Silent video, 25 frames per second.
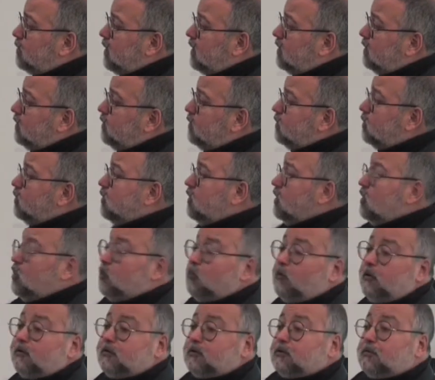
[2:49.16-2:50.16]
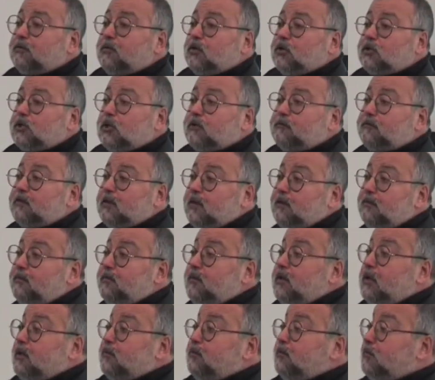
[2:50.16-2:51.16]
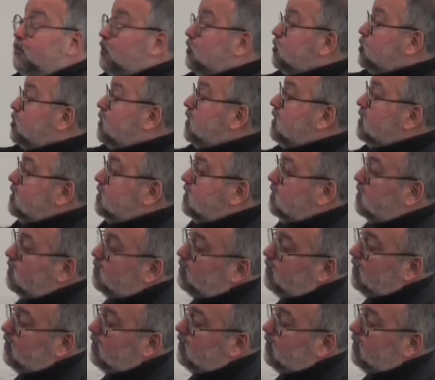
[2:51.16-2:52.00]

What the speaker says: value, which most of them being processed.